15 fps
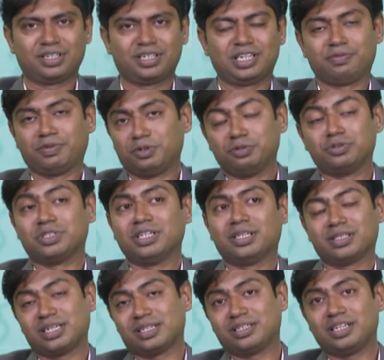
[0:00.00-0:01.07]
And when you think
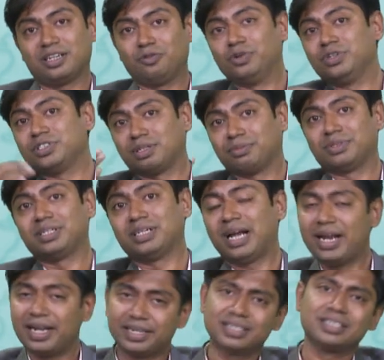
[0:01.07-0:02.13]
that they are going something
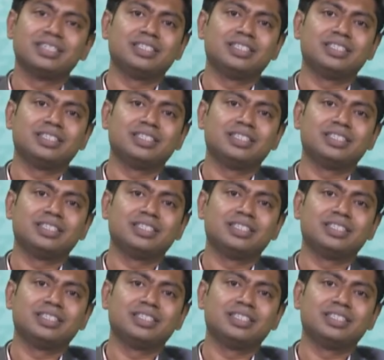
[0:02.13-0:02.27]
ahead,